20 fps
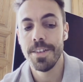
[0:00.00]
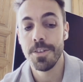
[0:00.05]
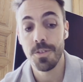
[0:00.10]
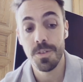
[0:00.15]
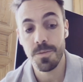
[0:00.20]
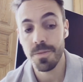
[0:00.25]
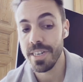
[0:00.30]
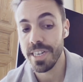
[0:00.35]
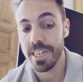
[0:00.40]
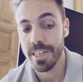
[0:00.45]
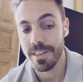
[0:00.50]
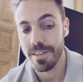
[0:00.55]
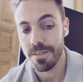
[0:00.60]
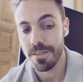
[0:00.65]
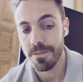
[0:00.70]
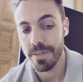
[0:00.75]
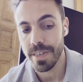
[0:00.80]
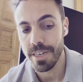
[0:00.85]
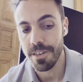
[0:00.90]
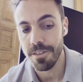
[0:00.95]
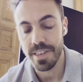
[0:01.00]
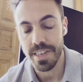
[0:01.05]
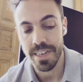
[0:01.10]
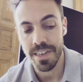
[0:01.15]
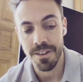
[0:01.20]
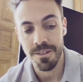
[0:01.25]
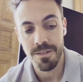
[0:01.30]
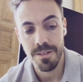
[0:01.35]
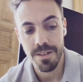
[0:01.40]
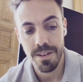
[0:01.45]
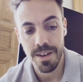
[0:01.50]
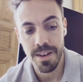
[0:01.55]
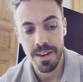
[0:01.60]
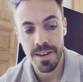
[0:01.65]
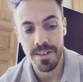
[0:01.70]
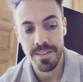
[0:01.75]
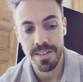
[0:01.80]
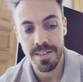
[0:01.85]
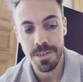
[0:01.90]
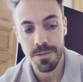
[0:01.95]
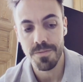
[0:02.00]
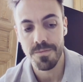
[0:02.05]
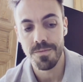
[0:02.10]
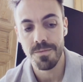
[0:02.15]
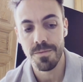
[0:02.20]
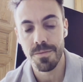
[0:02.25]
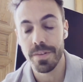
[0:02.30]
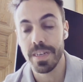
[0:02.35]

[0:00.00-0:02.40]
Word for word: And this was really just three years ago. Uh, so we've